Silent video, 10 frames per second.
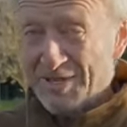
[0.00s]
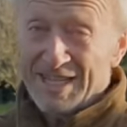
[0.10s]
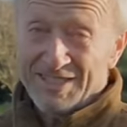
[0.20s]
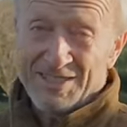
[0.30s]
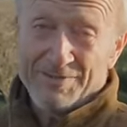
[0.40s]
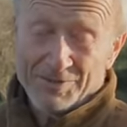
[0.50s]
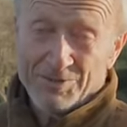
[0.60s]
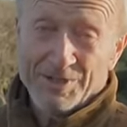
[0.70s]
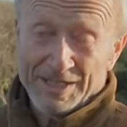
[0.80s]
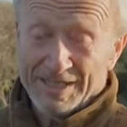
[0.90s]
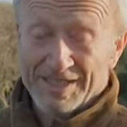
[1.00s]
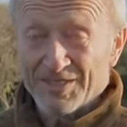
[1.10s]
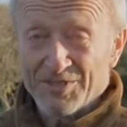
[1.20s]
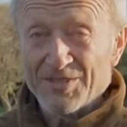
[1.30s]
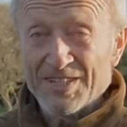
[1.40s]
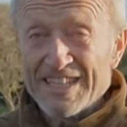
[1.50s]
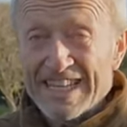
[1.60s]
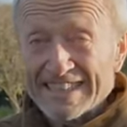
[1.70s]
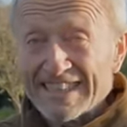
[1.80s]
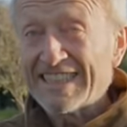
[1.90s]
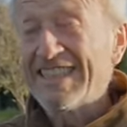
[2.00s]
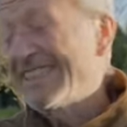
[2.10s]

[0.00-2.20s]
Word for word: actually following that to the letter